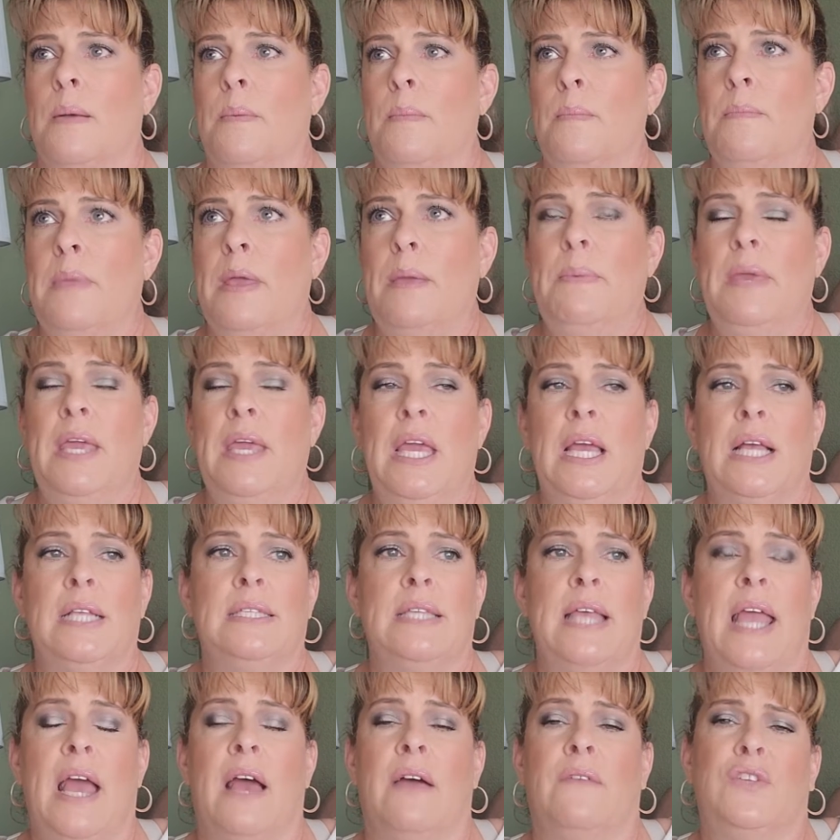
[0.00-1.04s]
maybe it's
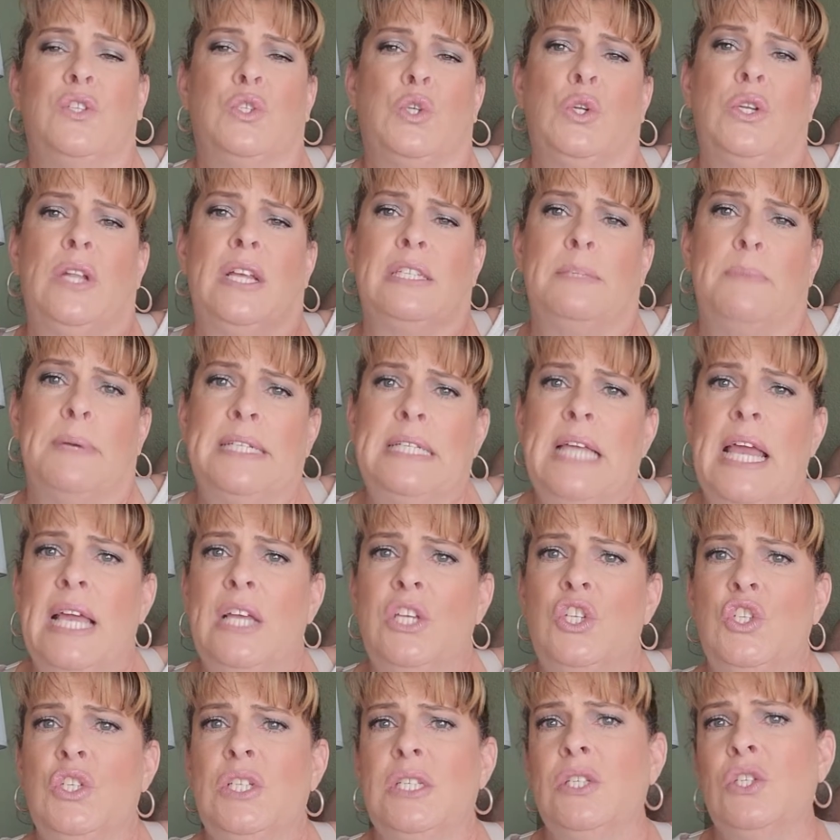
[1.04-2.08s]
they have certain
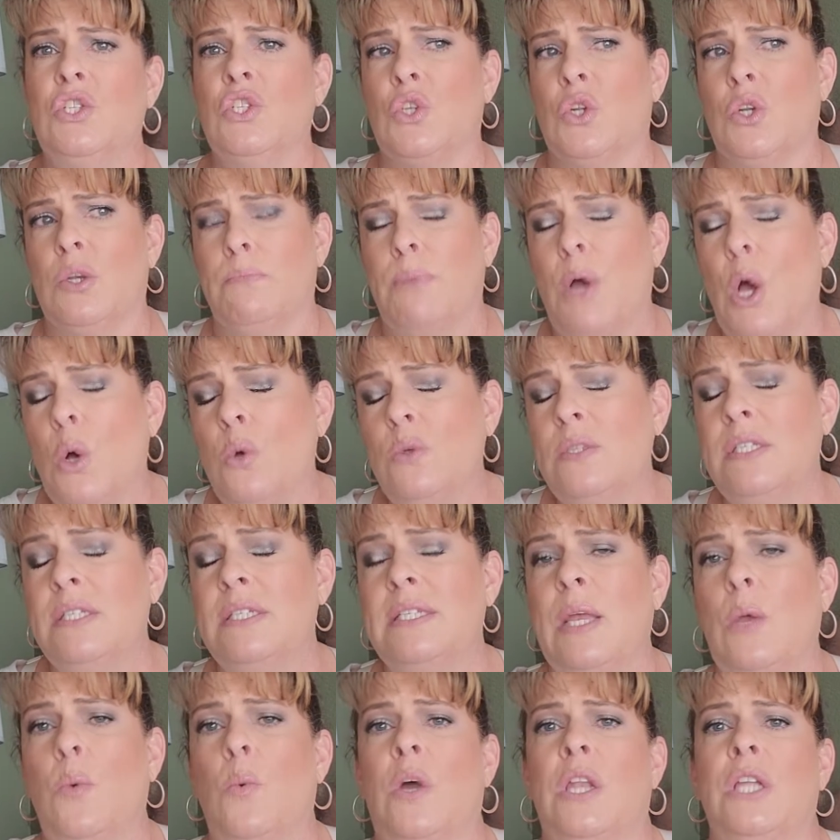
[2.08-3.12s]
expectations, certain poses
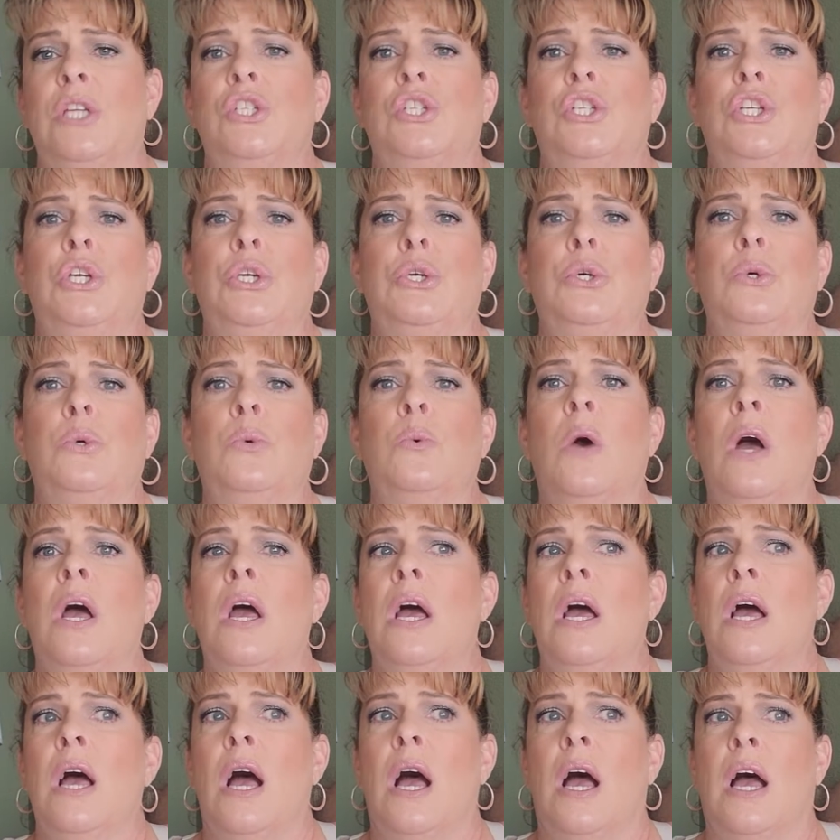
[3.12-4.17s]
they want to do.
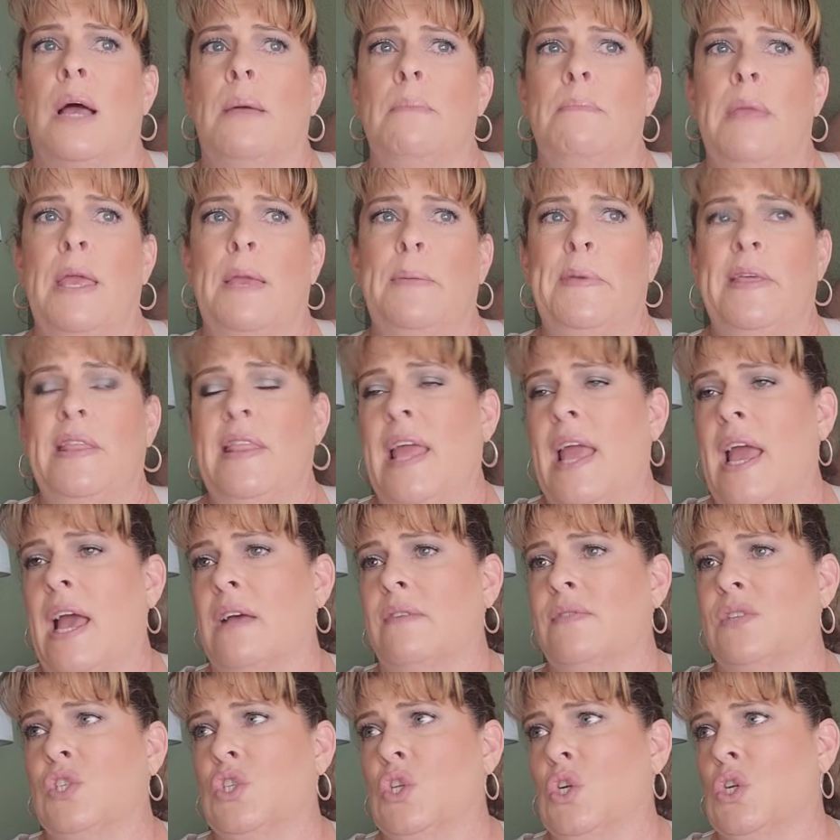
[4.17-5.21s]
Maybe they
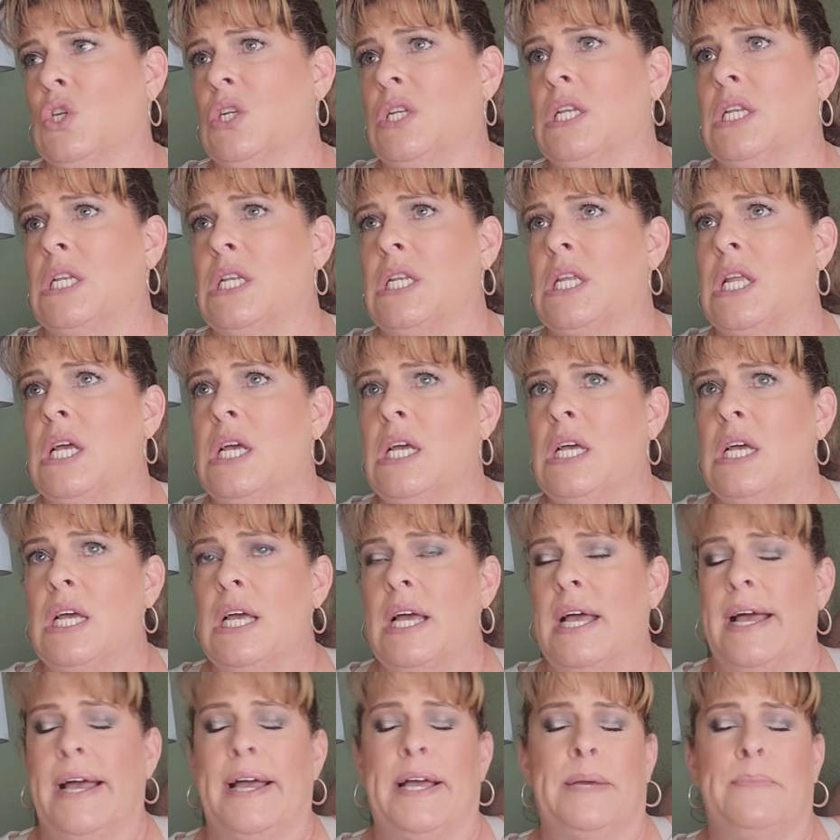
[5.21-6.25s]
have certain,
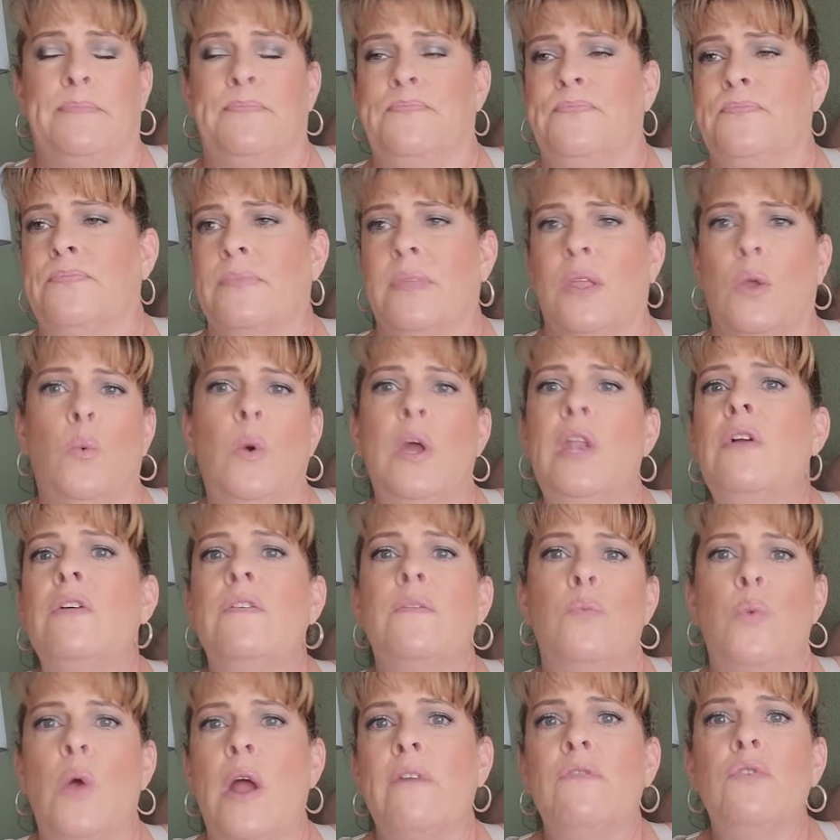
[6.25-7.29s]

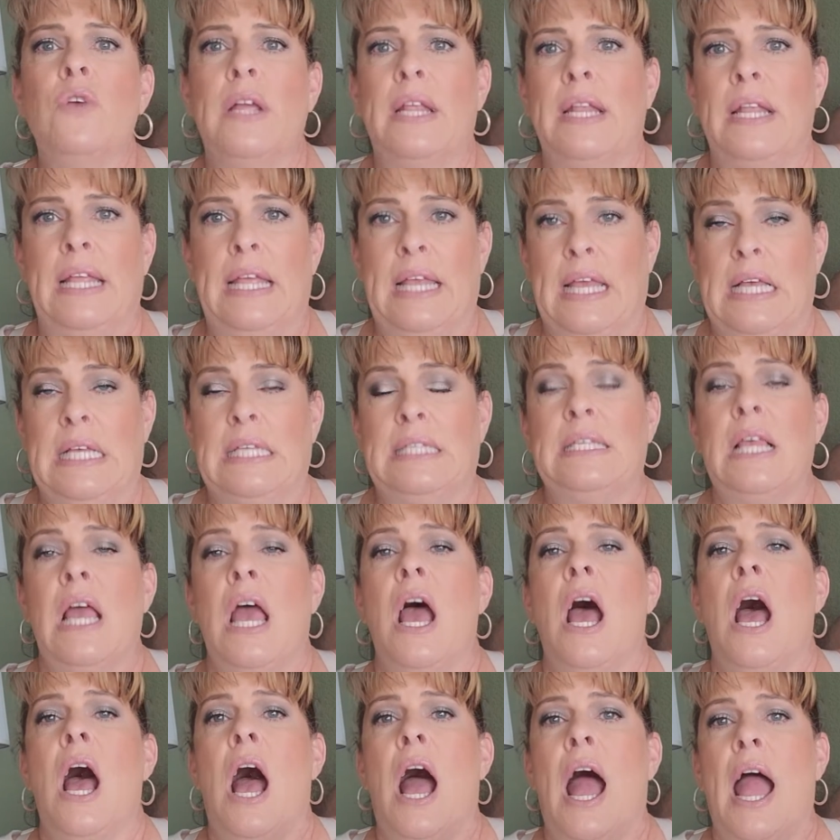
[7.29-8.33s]
whatever it is,
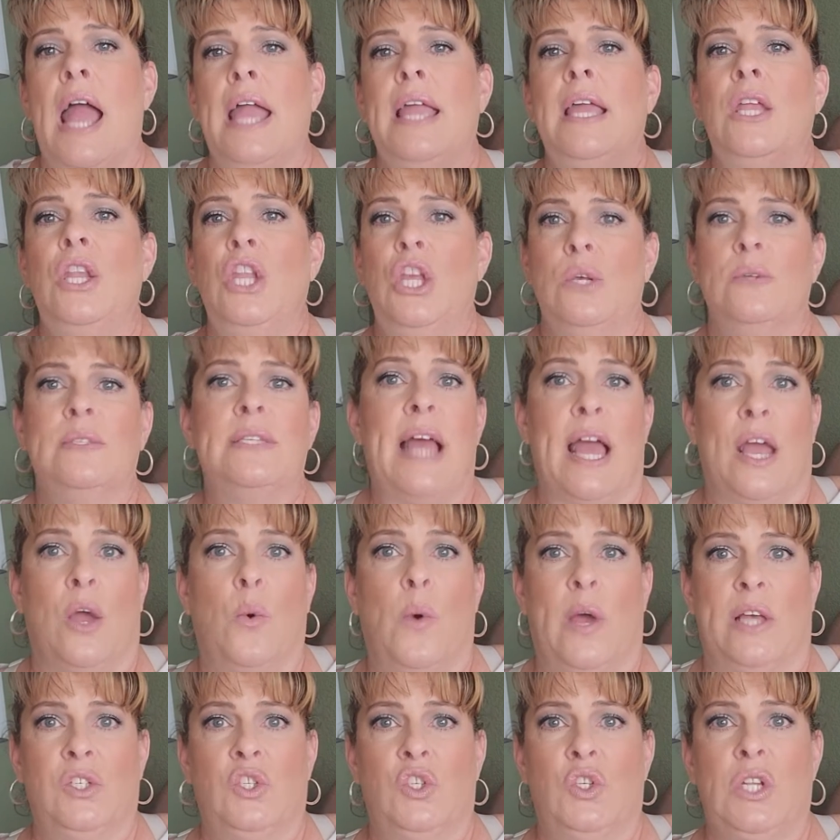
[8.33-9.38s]
I can use that
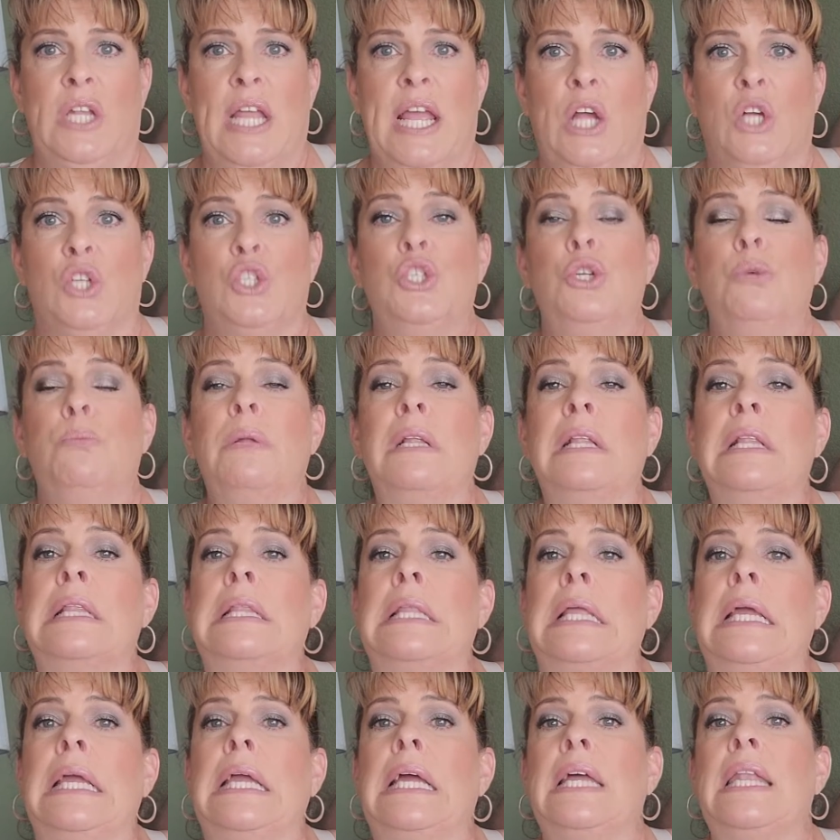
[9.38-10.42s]
questionnaire to
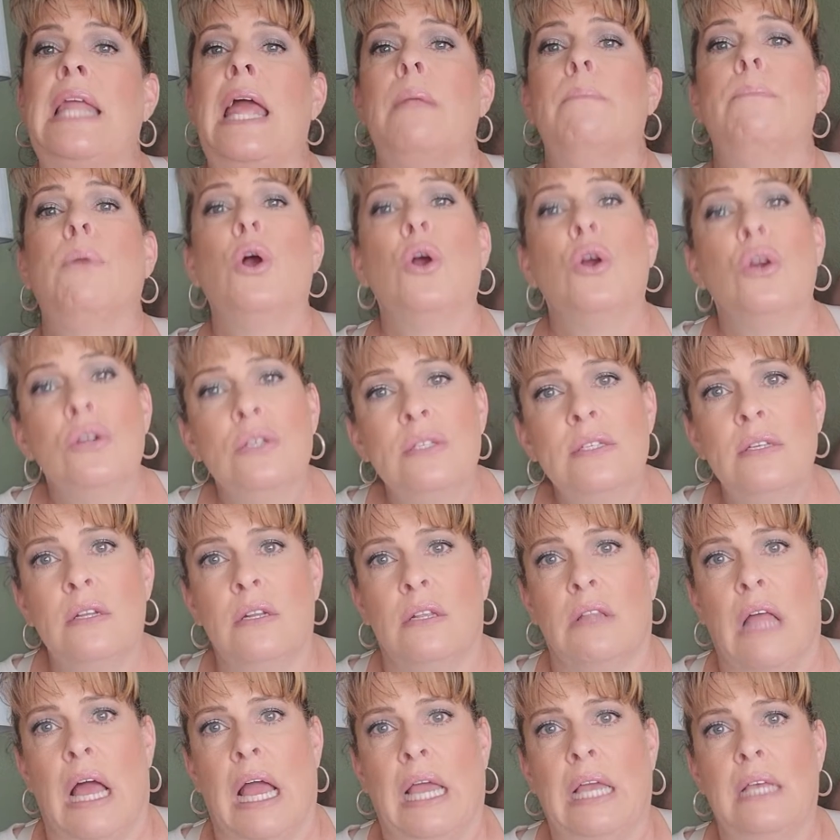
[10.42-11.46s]
plan and
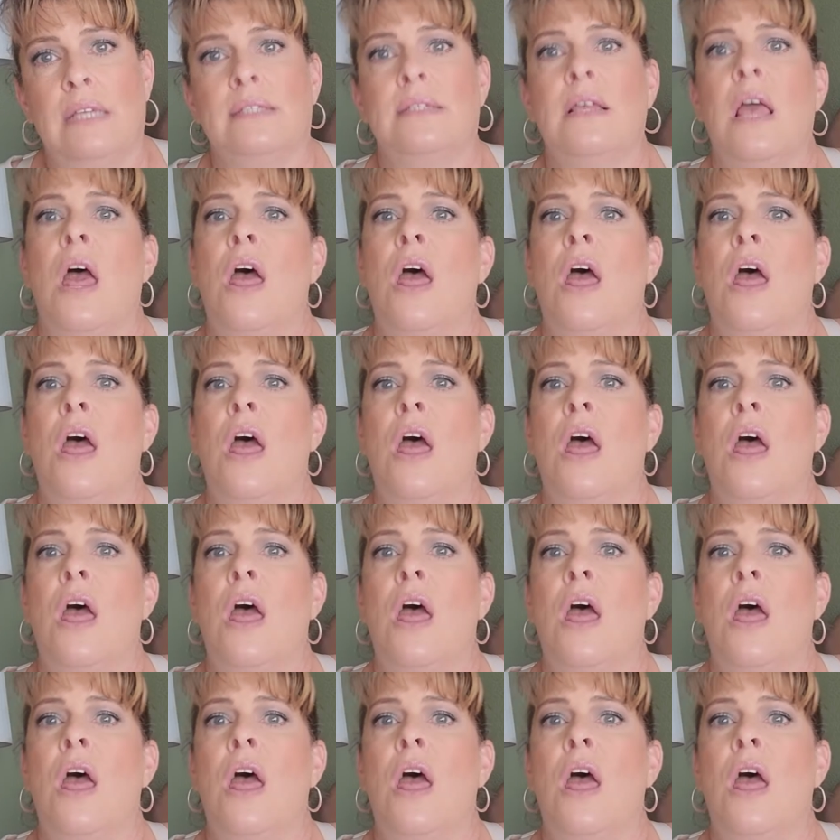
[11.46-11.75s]
personalize